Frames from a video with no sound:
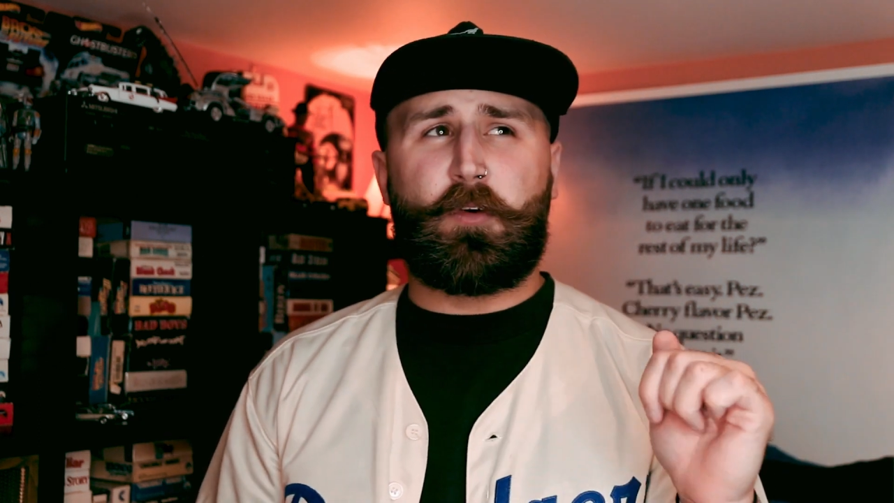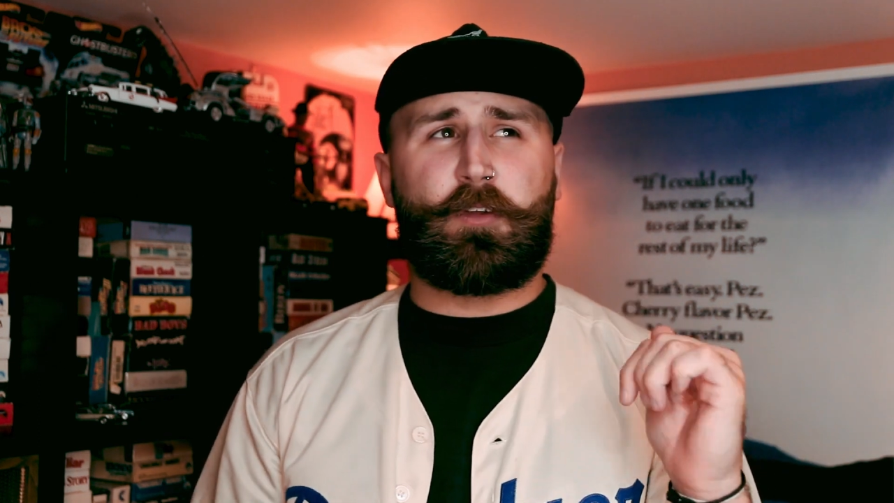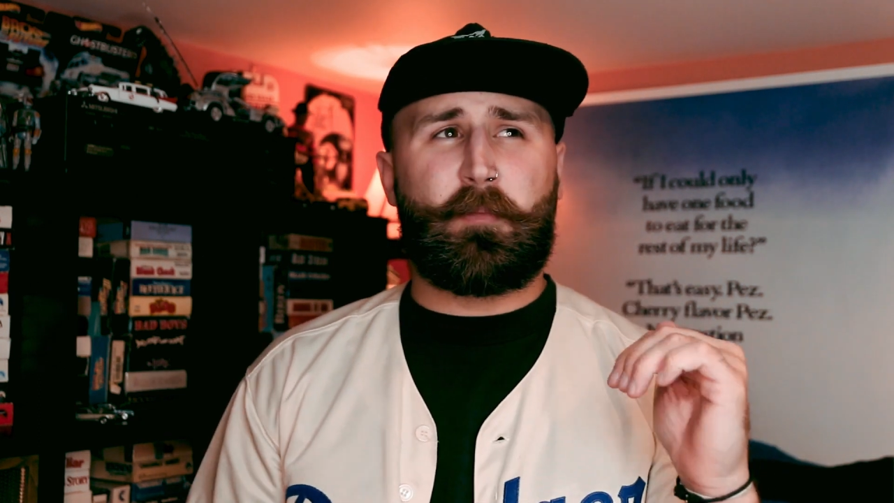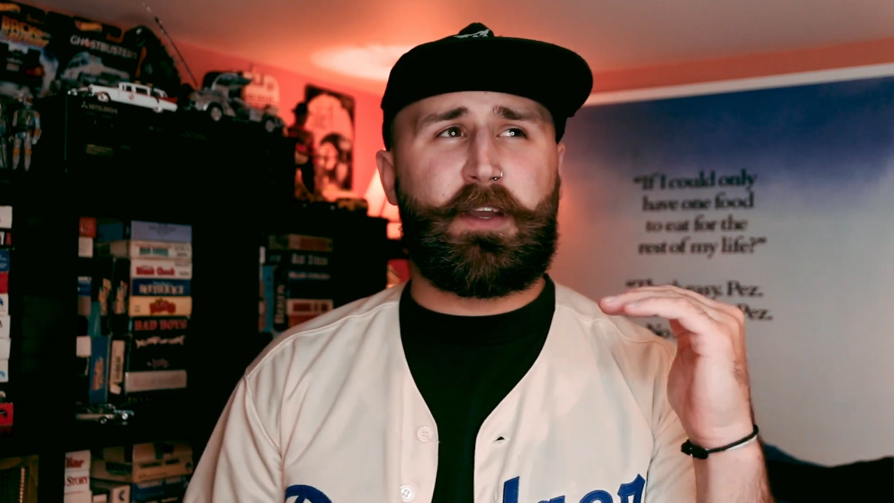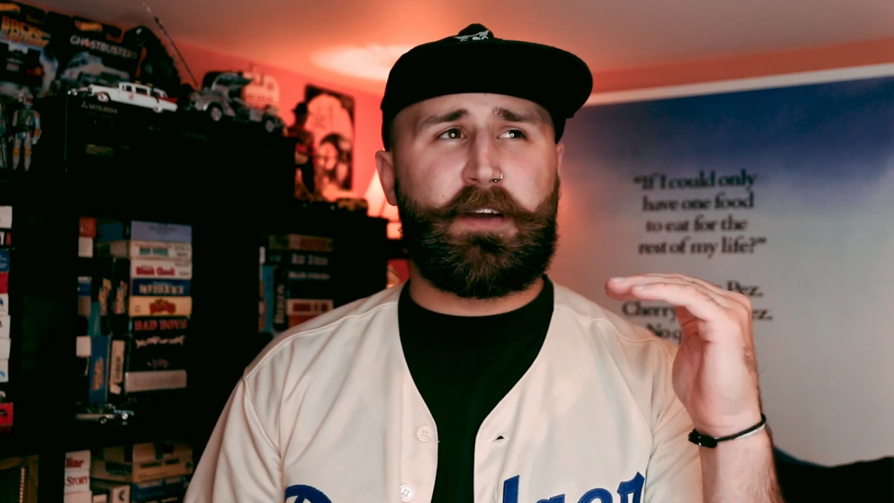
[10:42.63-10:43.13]

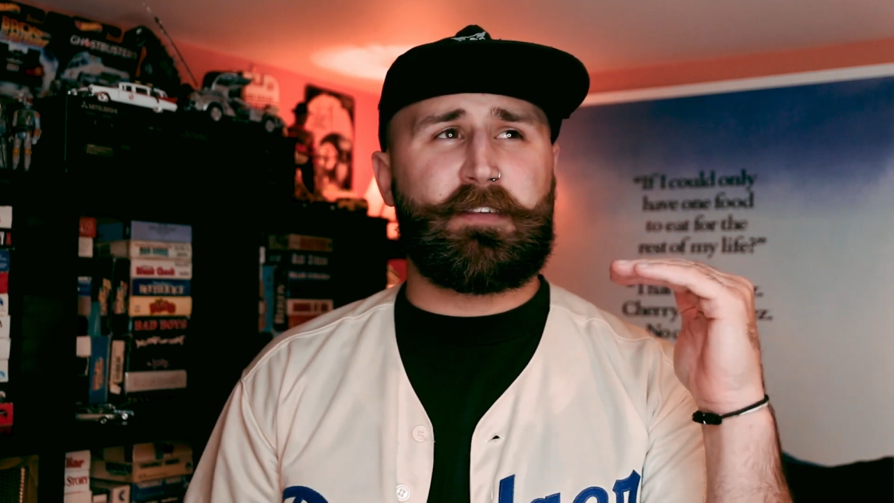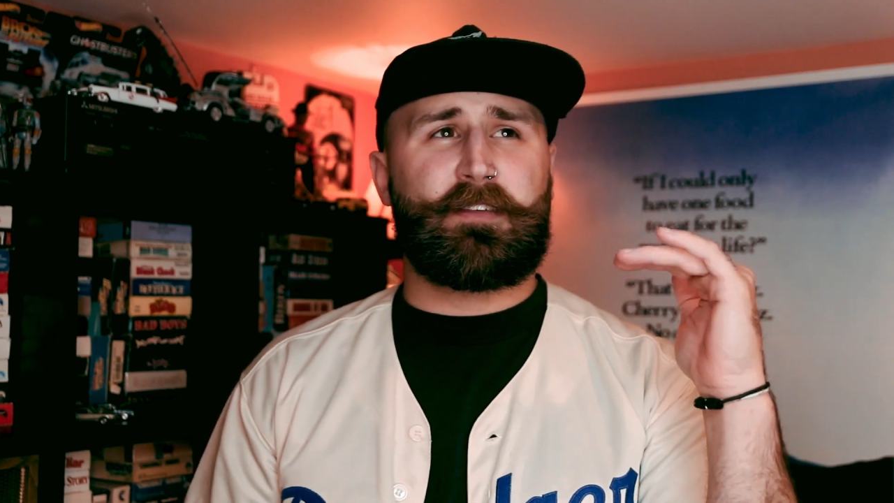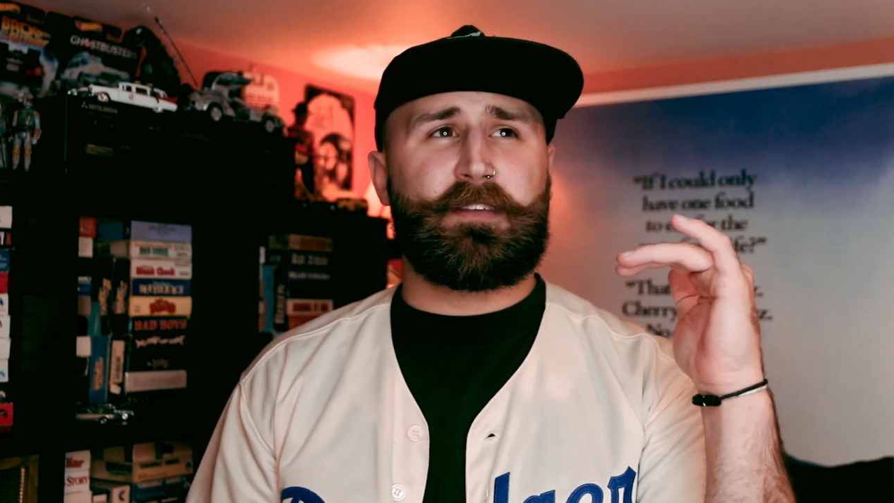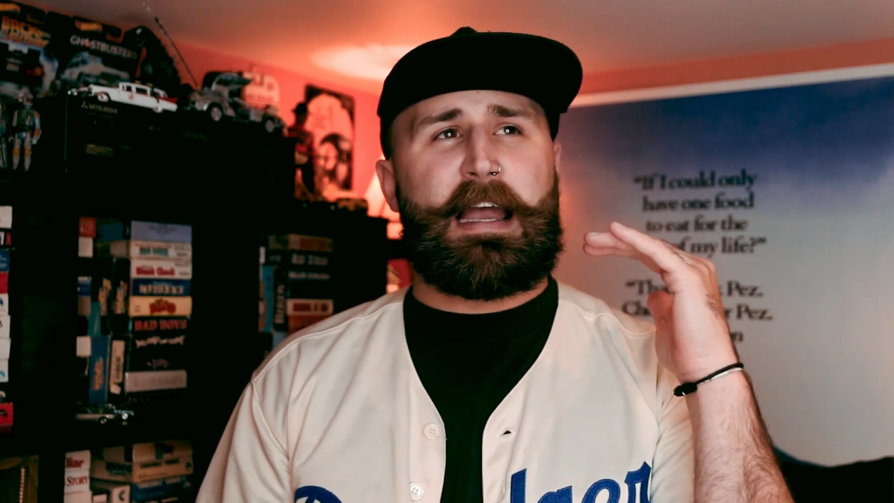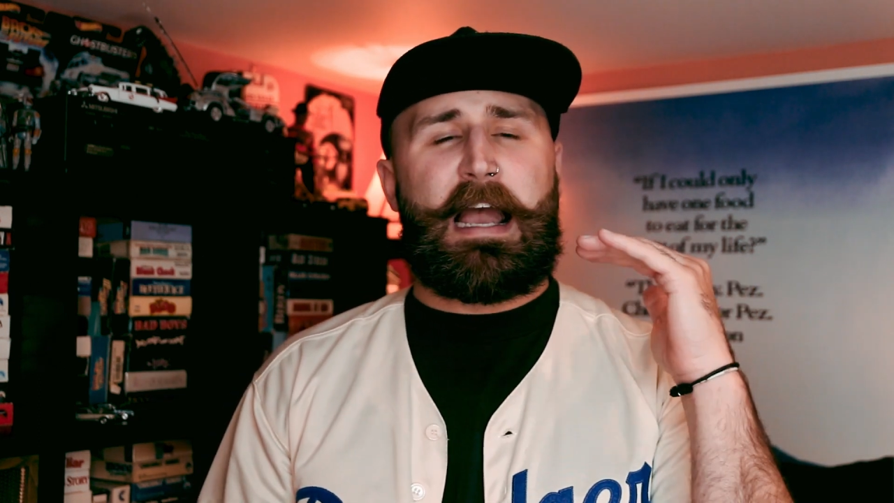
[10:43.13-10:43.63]
mostly
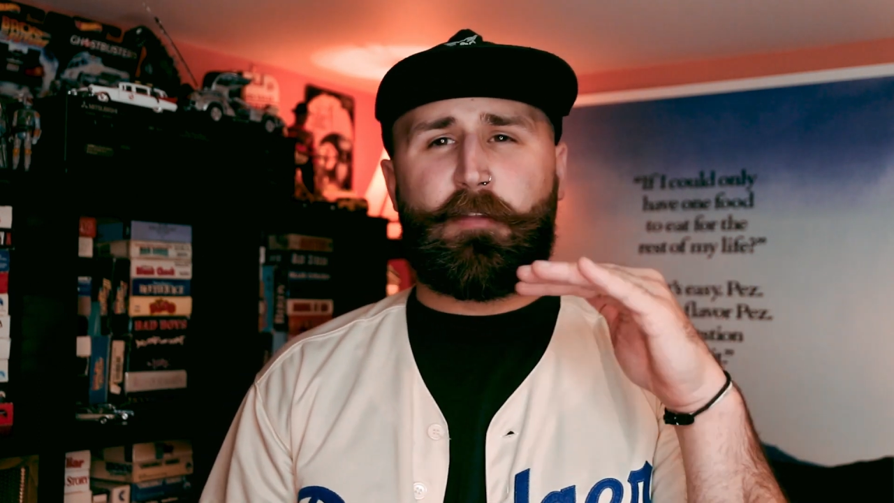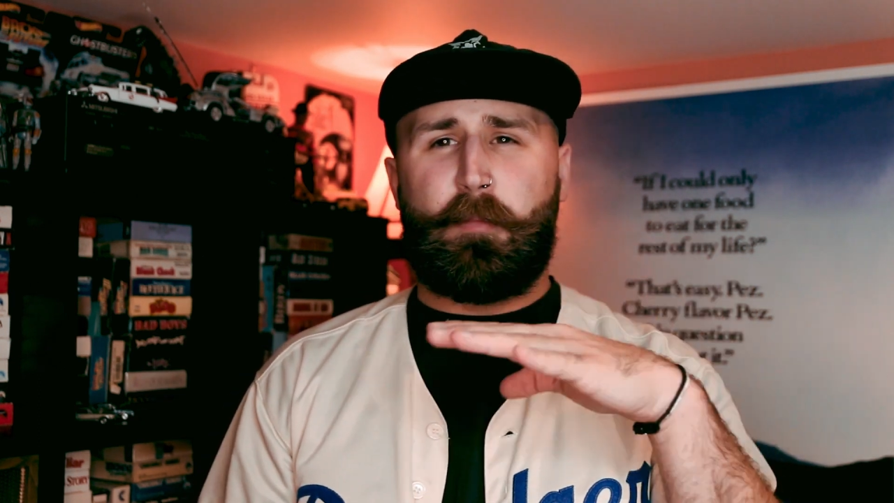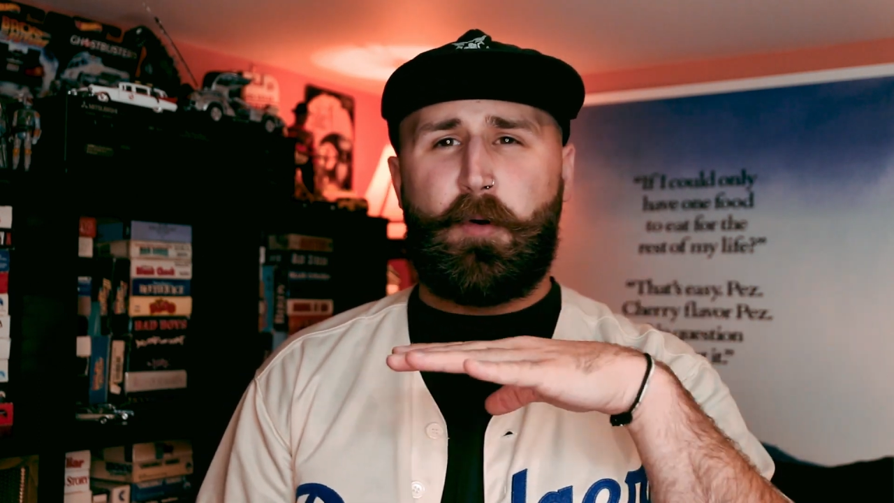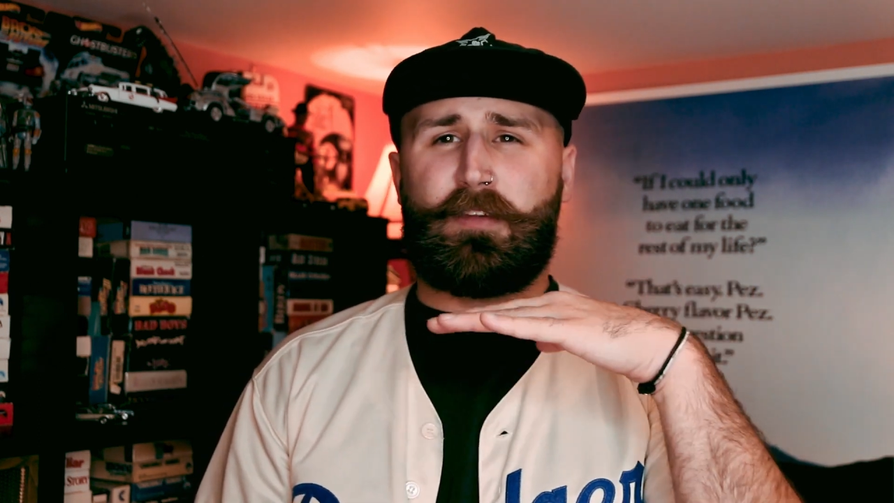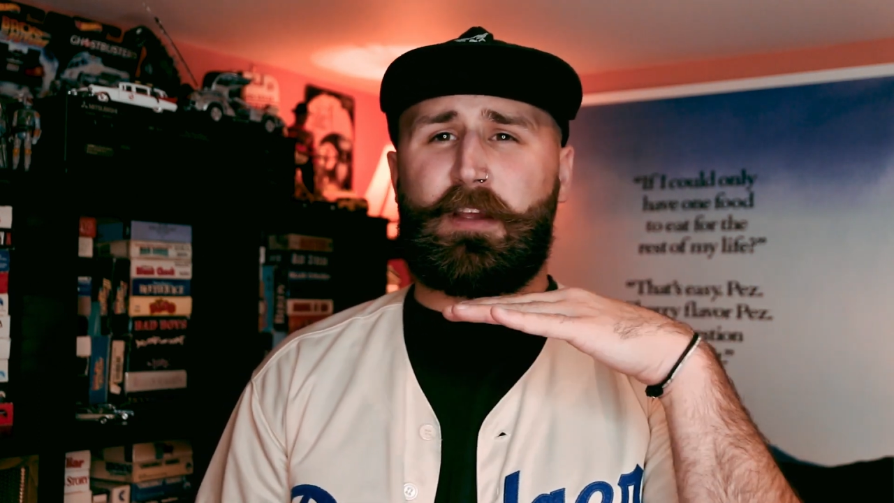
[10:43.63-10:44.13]
because half the
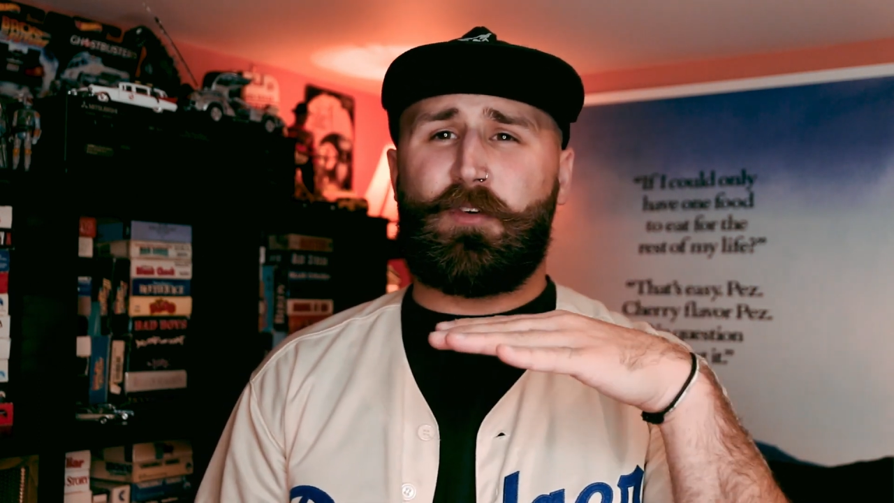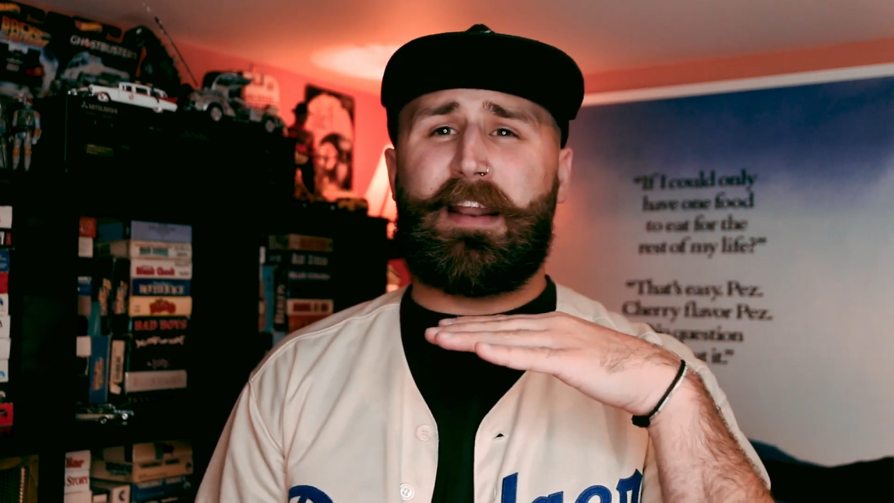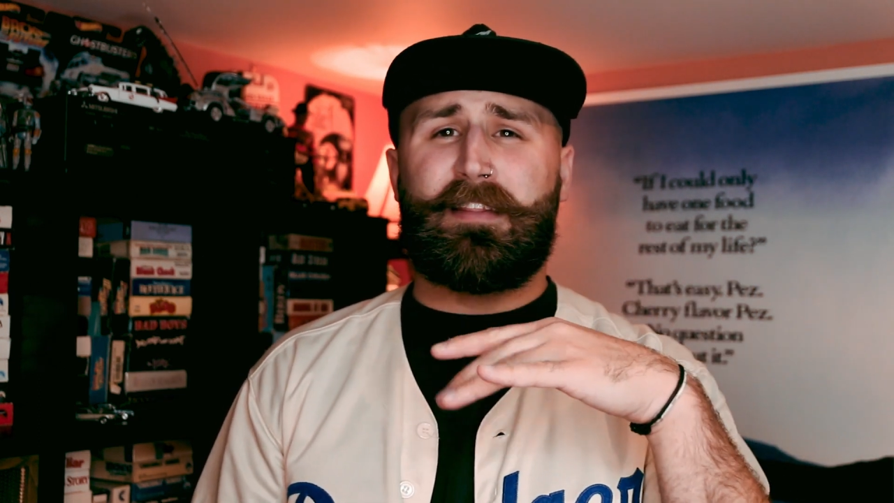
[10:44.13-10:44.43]
boat's like red